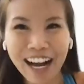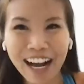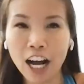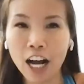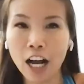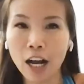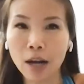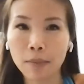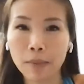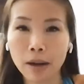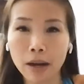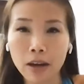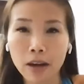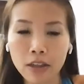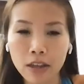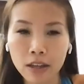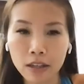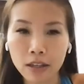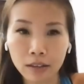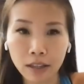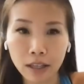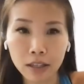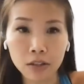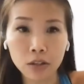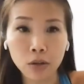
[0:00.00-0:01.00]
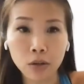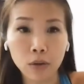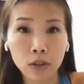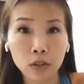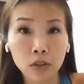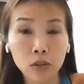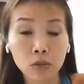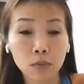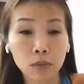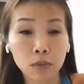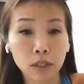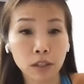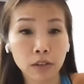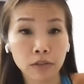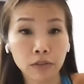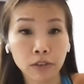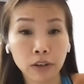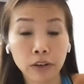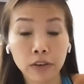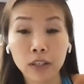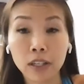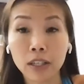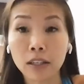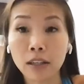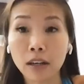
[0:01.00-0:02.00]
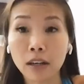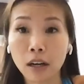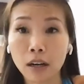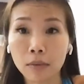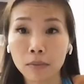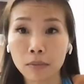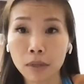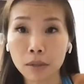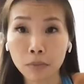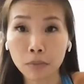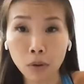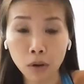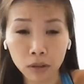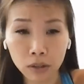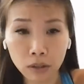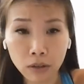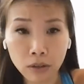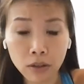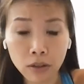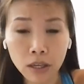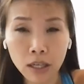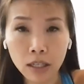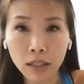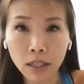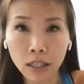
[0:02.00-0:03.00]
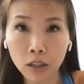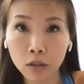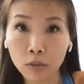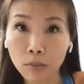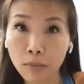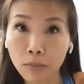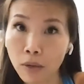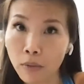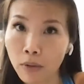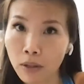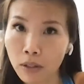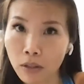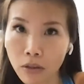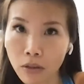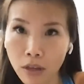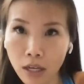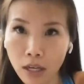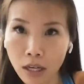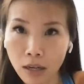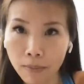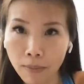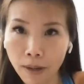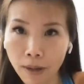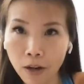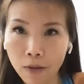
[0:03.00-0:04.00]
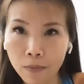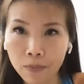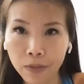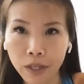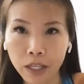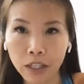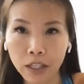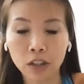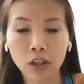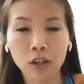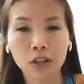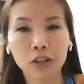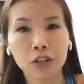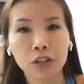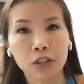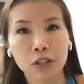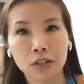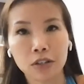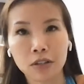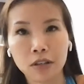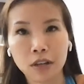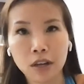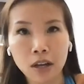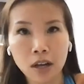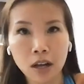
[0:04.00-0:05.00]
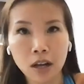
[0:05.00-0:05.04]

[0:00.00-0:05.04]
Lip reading: I think that's going to be a very important thing that you may want to think about, and not just